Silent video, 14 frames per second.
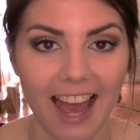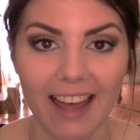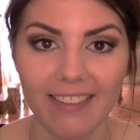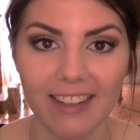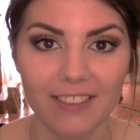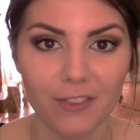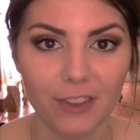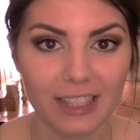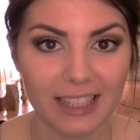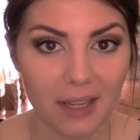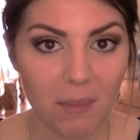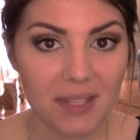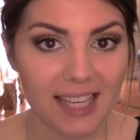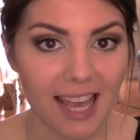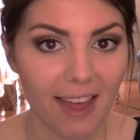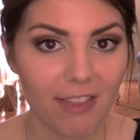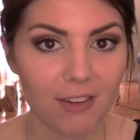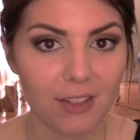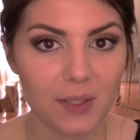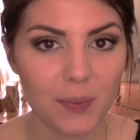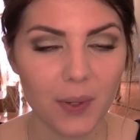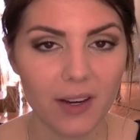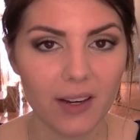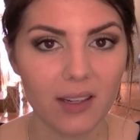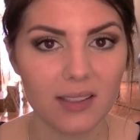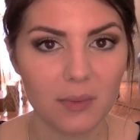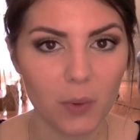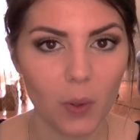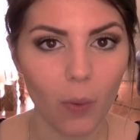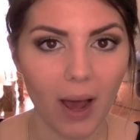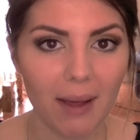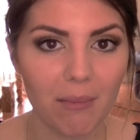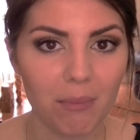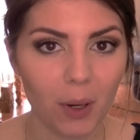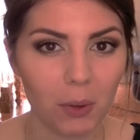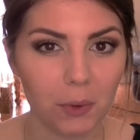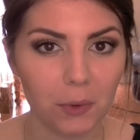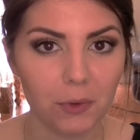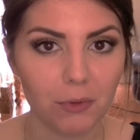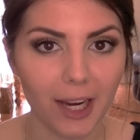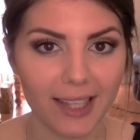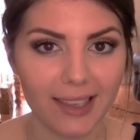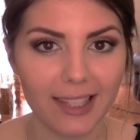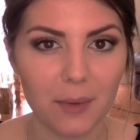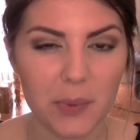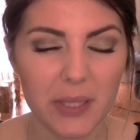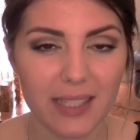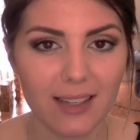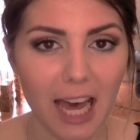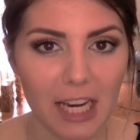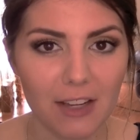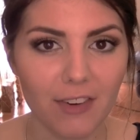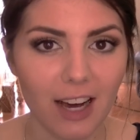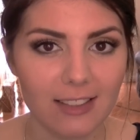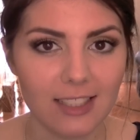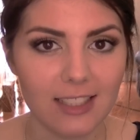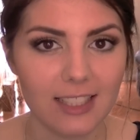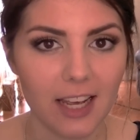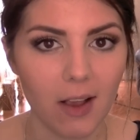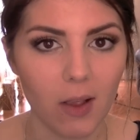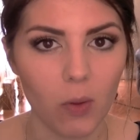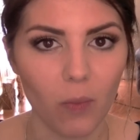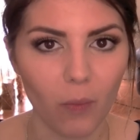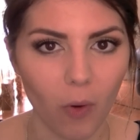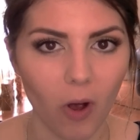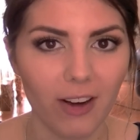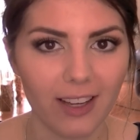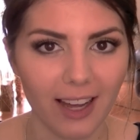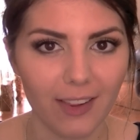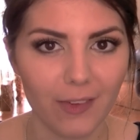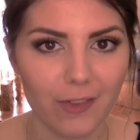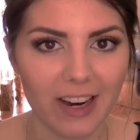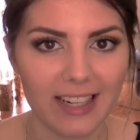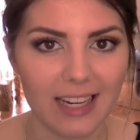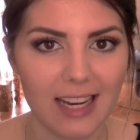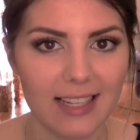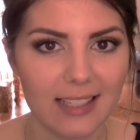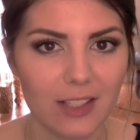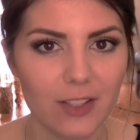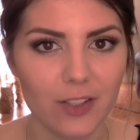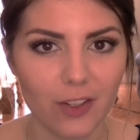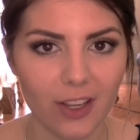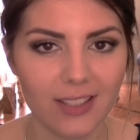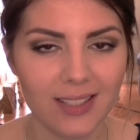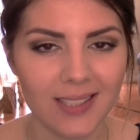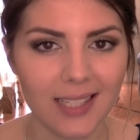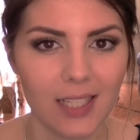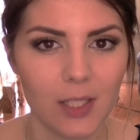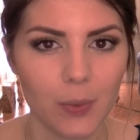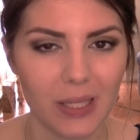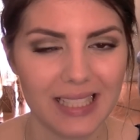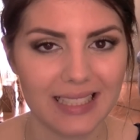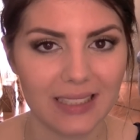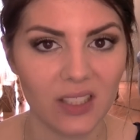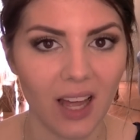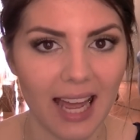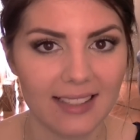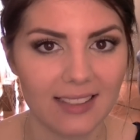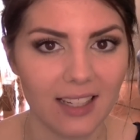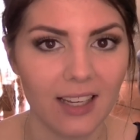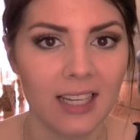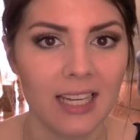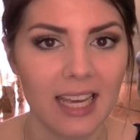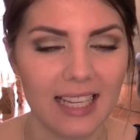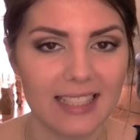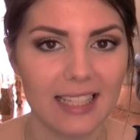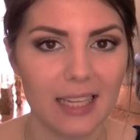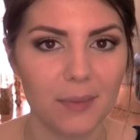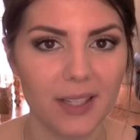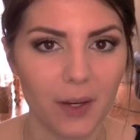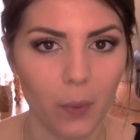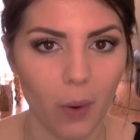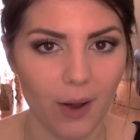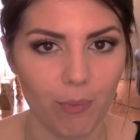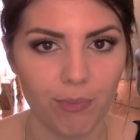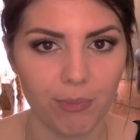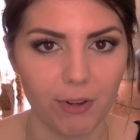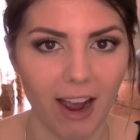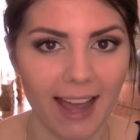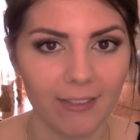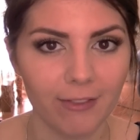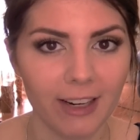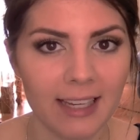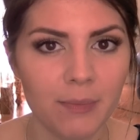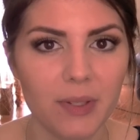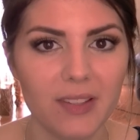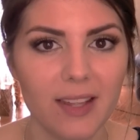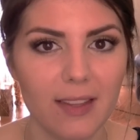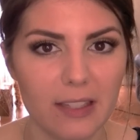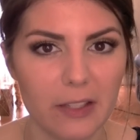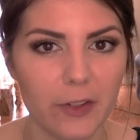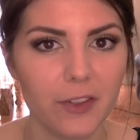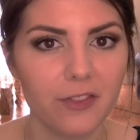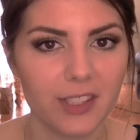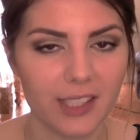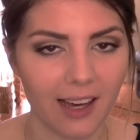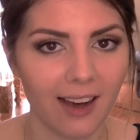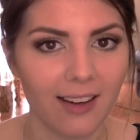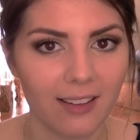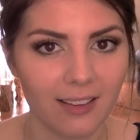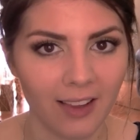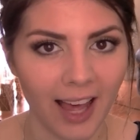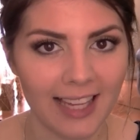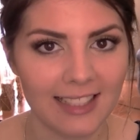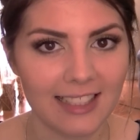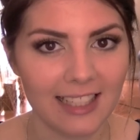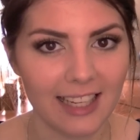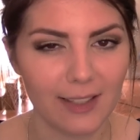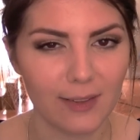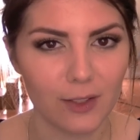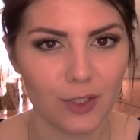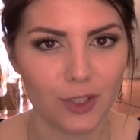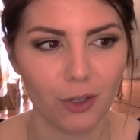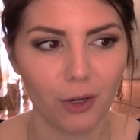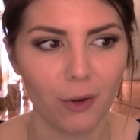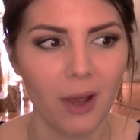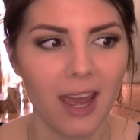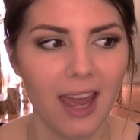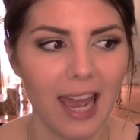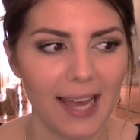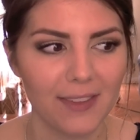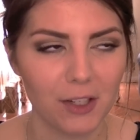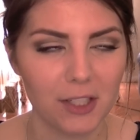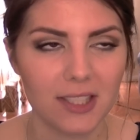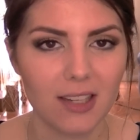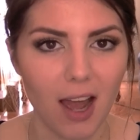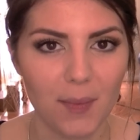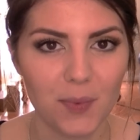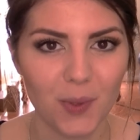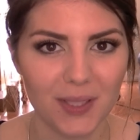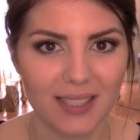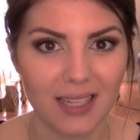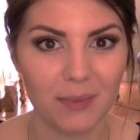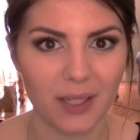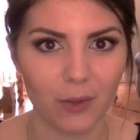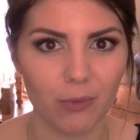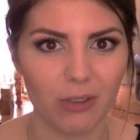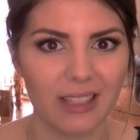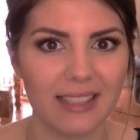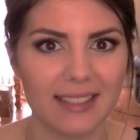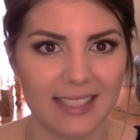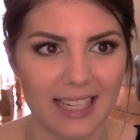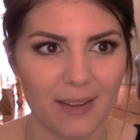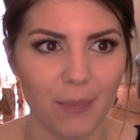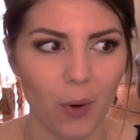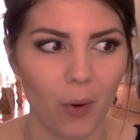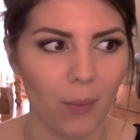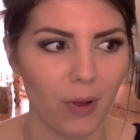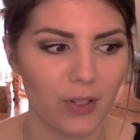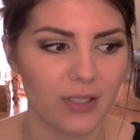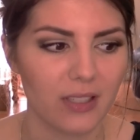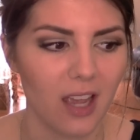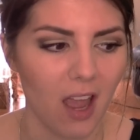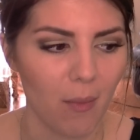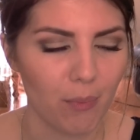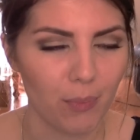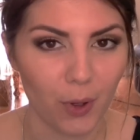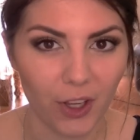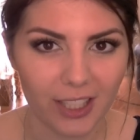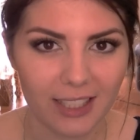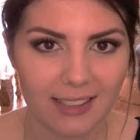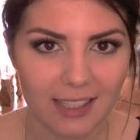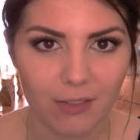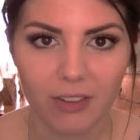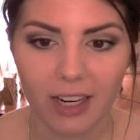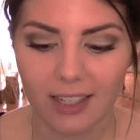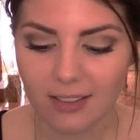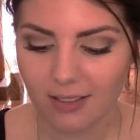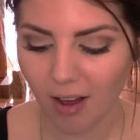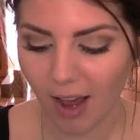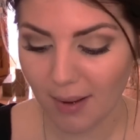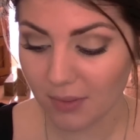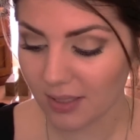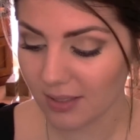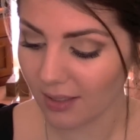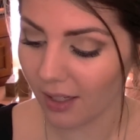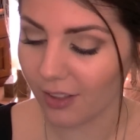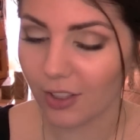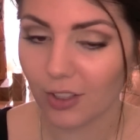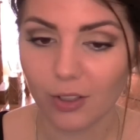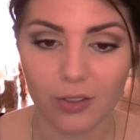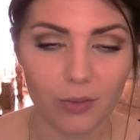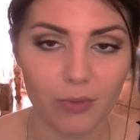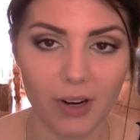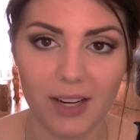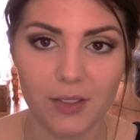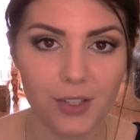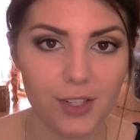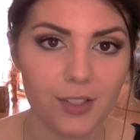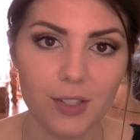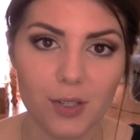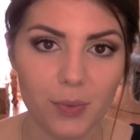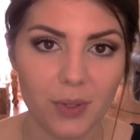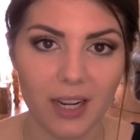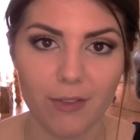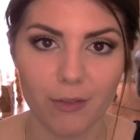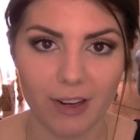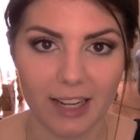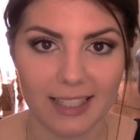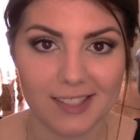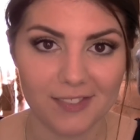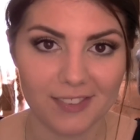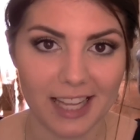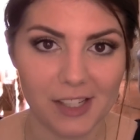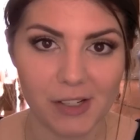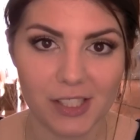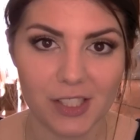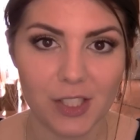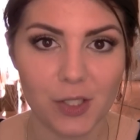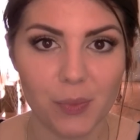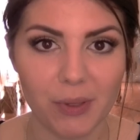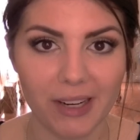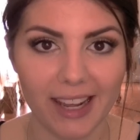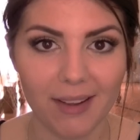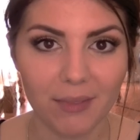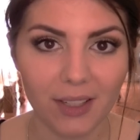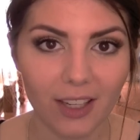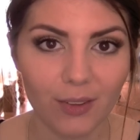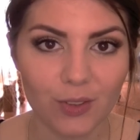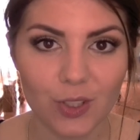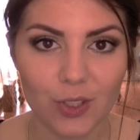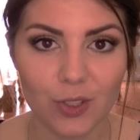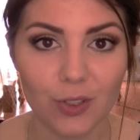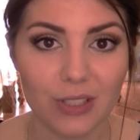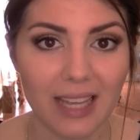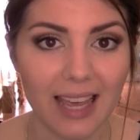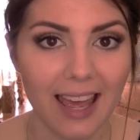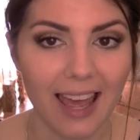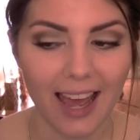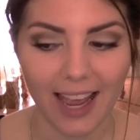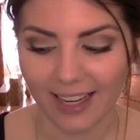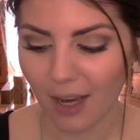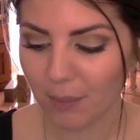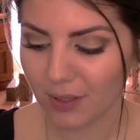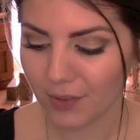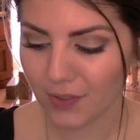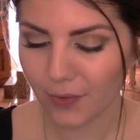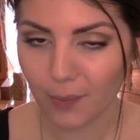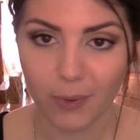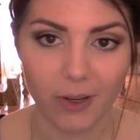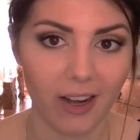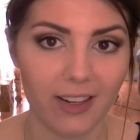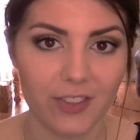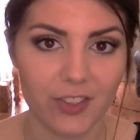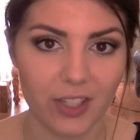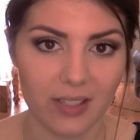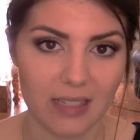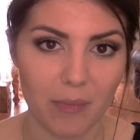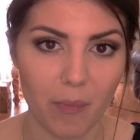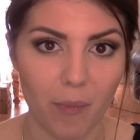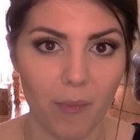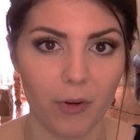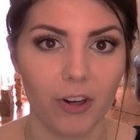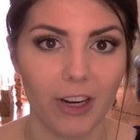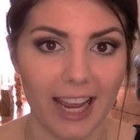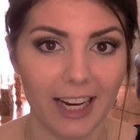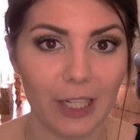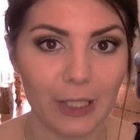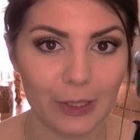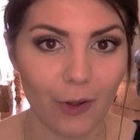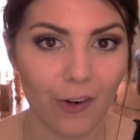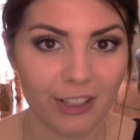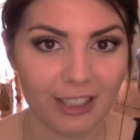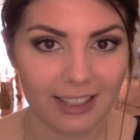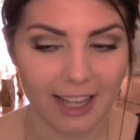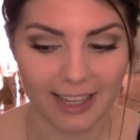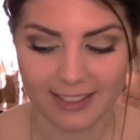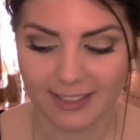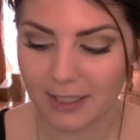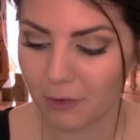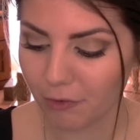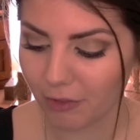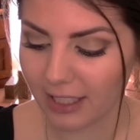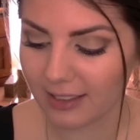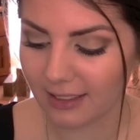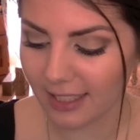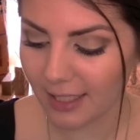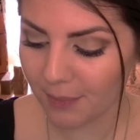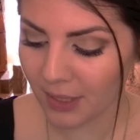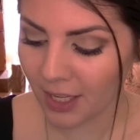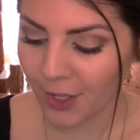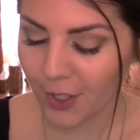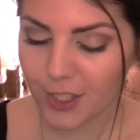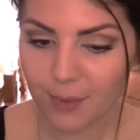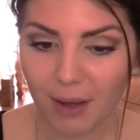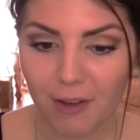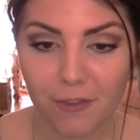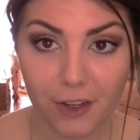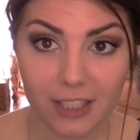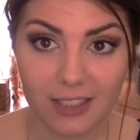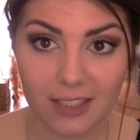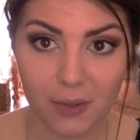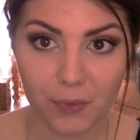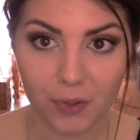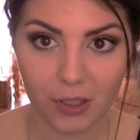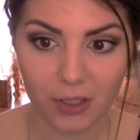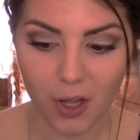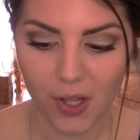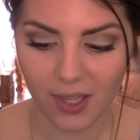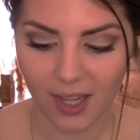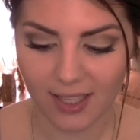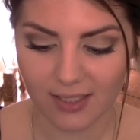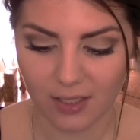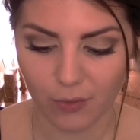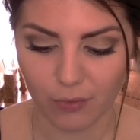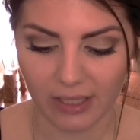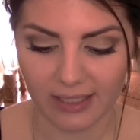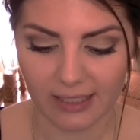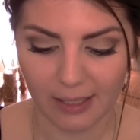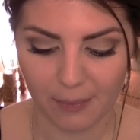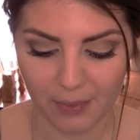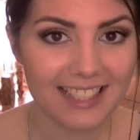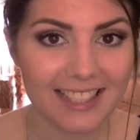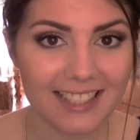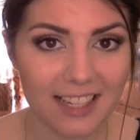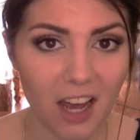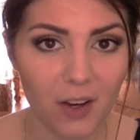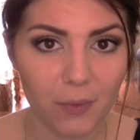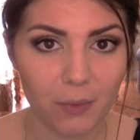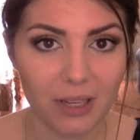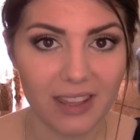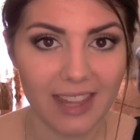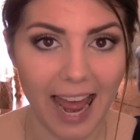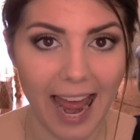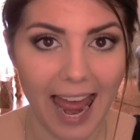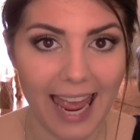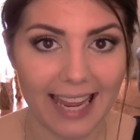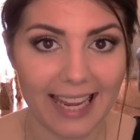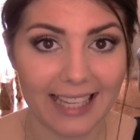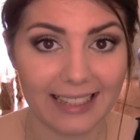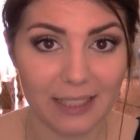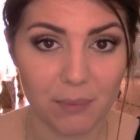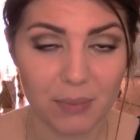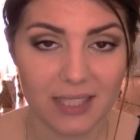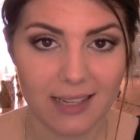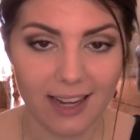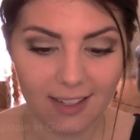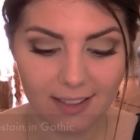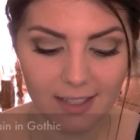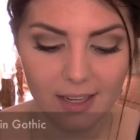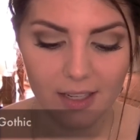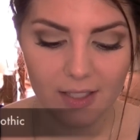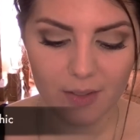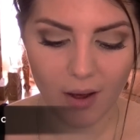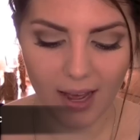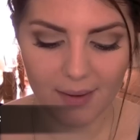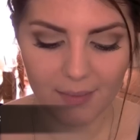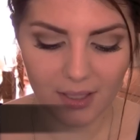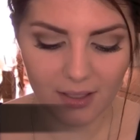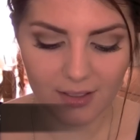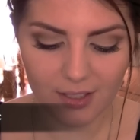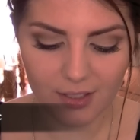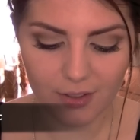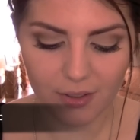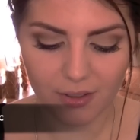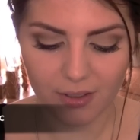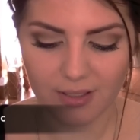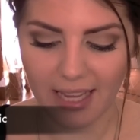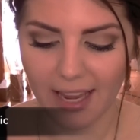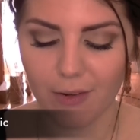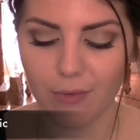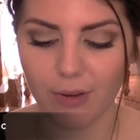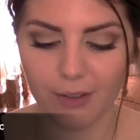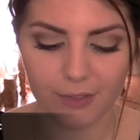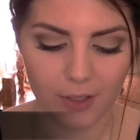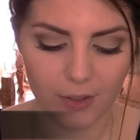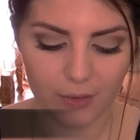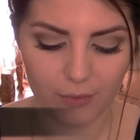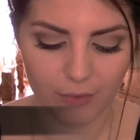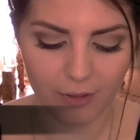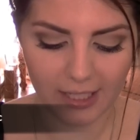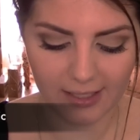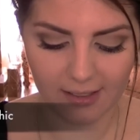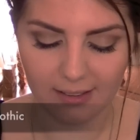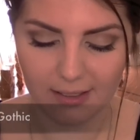And then for lips, Katherine is wearing some quite bold red lips. It's kind of hard to tell what colour red it is. In certain scenes when it's lighter, it seems like quite a bright red, but then there's a lot of dark lighting in the show and there is times where it seems like a really deep, almost burgundy red. So I'm just going to use a red, just use whatever red is flattering to you, but I am going to use a couple of different products just to create a long lasting red lip. So my first tip for a long lasting red lip is to start with a lip stain. So I'm going to use a Revlon red